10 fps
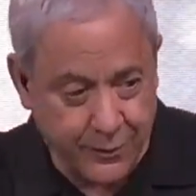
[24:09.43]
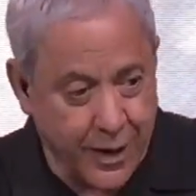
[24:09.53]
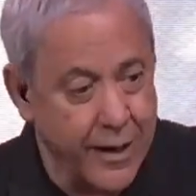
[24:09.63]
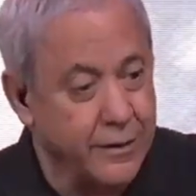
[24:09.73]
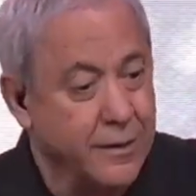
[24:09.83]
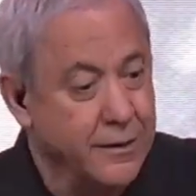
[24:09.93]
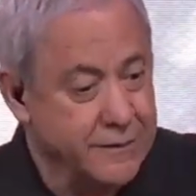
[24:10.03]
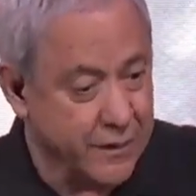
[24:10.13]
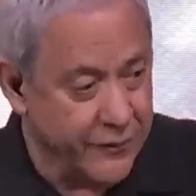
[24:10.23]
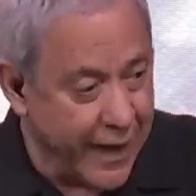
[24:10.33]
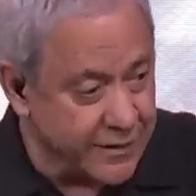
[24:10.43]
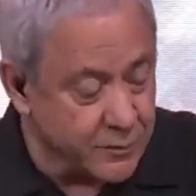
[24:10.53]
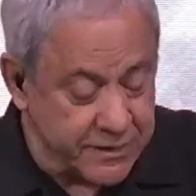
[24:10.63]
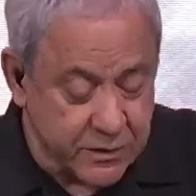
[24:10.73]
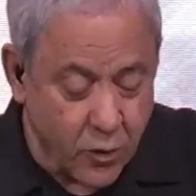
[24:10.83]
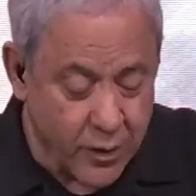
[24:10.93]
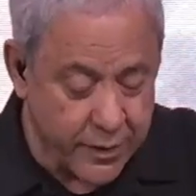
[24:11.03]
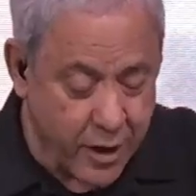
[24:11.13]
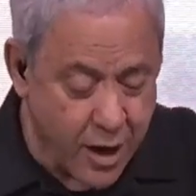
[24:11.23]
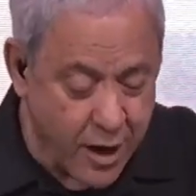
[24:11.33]
Right? So that's what's
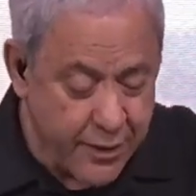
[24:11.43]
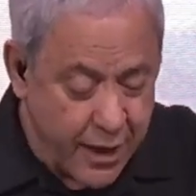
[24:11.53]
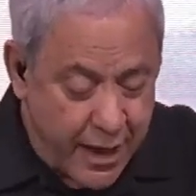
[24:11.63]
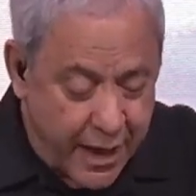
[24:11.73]
going on.